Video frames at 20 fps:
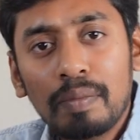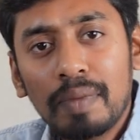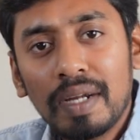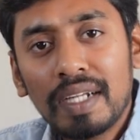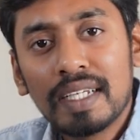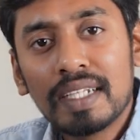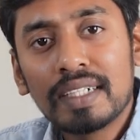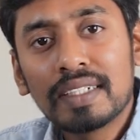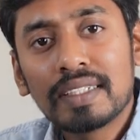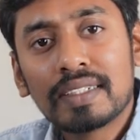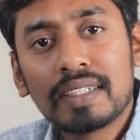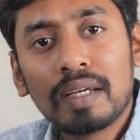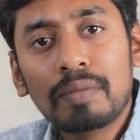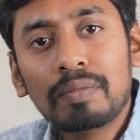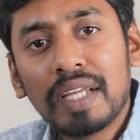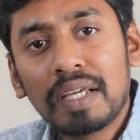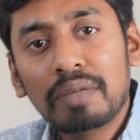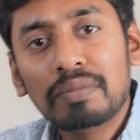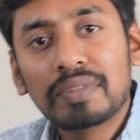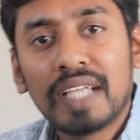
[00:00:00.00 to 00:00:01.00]
better,
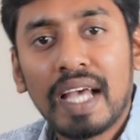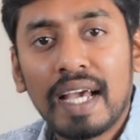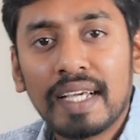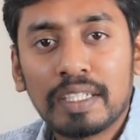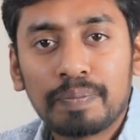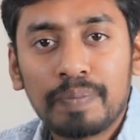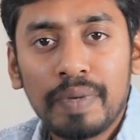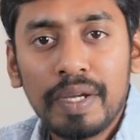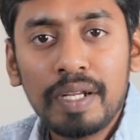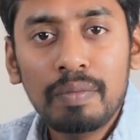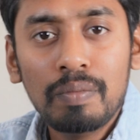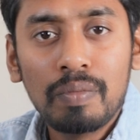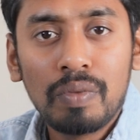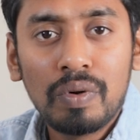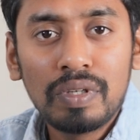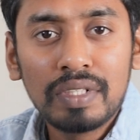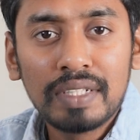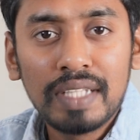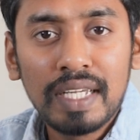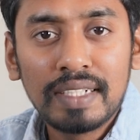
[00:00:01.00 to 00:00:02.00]
sometimes I spend
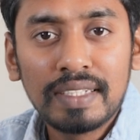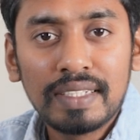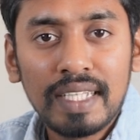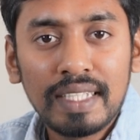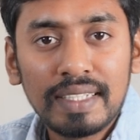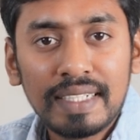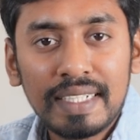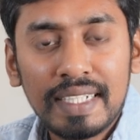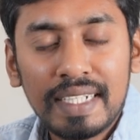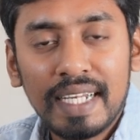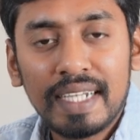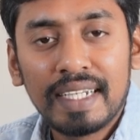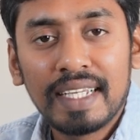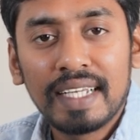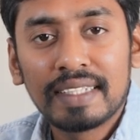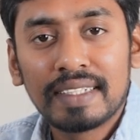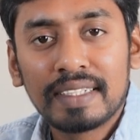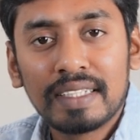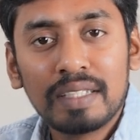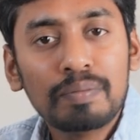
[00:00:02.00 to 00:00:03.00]
more than just creating
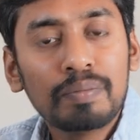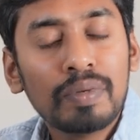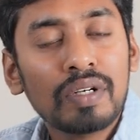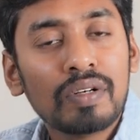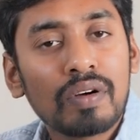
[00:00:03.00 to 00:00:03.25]
a simple